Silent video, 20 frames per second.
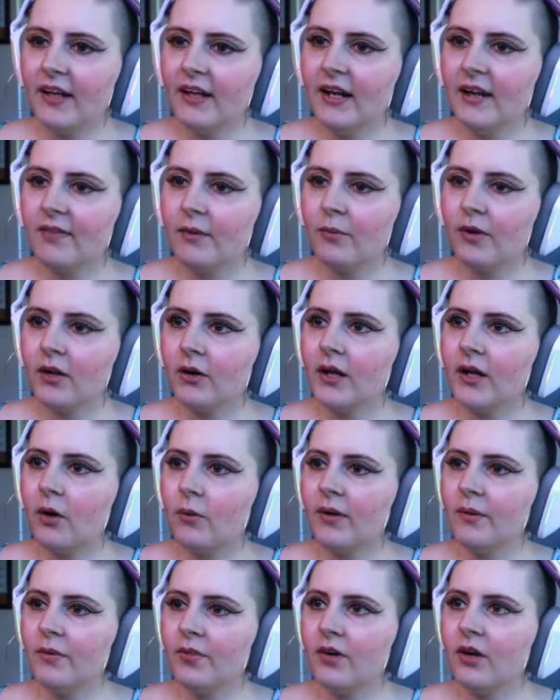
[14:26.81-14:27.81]
And then we're going to go
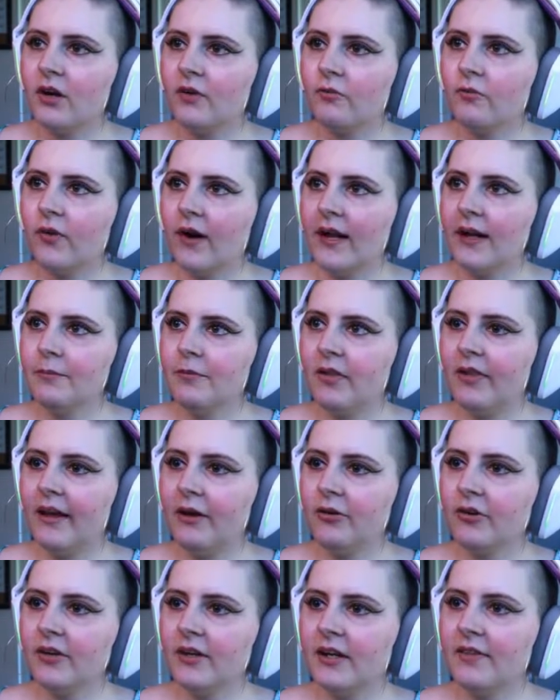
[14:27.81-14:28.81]
in with our Ram
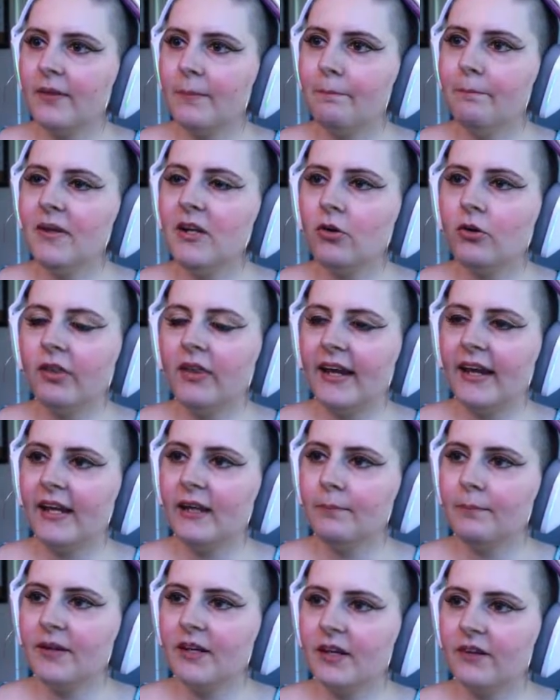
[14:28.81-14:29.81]
Clouder in the middle lane
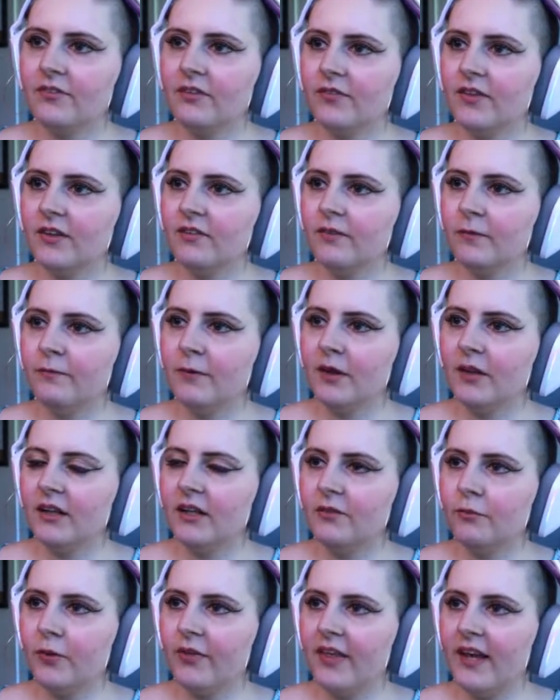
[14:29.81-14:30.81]
because of its ability
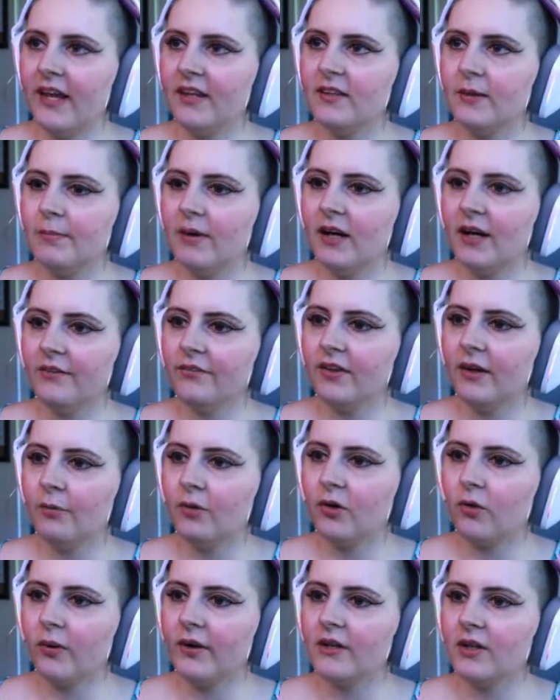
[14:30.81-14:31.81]
with anti-boss, and we're
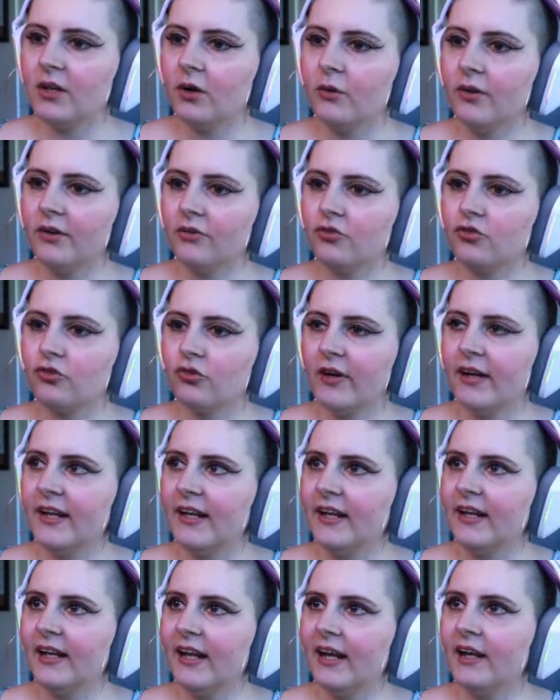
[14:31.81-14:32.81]
going to go straight
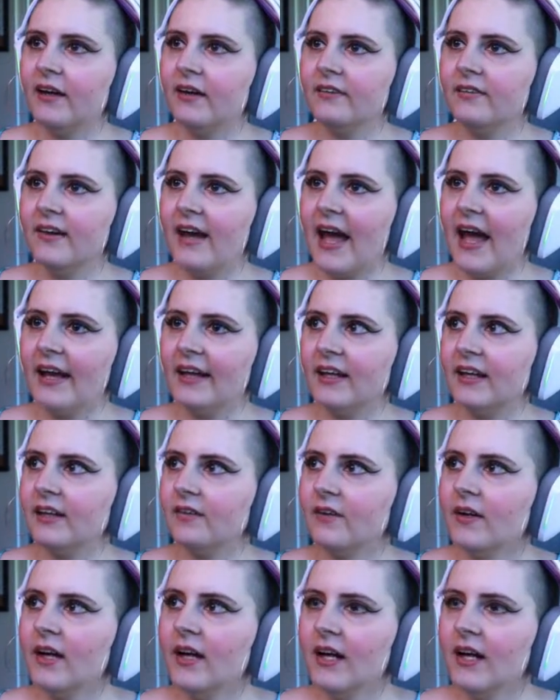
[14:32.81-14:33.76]
in and attack it.